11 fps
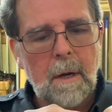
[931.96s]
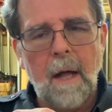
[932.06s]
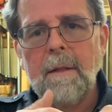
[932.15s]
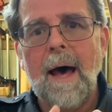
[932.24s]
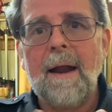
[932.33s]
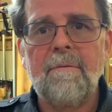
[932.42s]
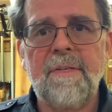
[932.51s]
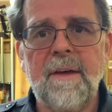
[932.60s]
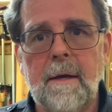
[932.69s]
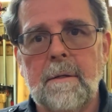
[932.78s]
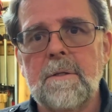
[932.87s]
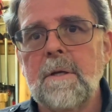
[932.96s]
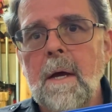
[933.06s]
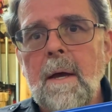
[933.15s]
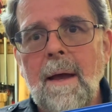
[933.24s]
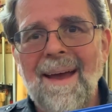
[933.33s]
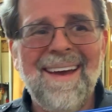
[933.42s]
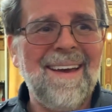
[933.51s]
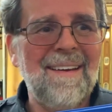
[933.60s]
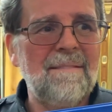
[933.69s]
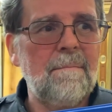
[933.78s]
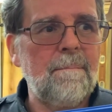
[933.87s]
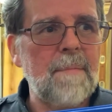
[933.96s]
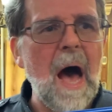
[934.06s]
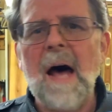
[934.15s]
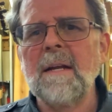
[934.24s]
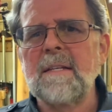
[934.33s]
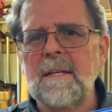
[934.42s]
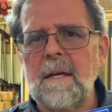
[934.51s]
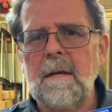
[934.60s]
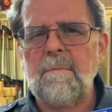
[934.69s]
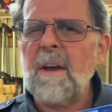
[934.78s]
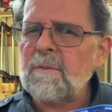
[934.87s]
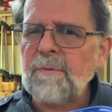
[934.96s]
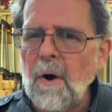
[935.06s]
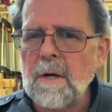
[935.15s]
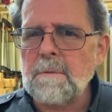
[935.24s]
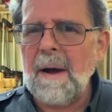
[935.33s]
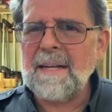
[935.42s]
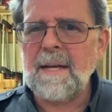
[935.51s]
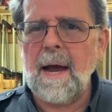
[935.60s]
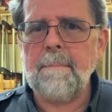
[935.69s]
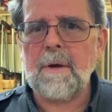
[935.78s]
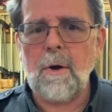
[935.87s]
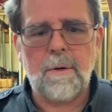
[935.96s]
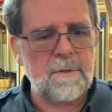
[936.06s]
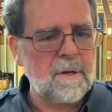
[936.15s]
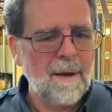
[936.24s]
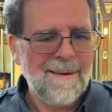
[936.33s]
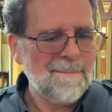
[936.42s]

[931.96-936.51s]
a lot of things. And honestly, as far as my time goes,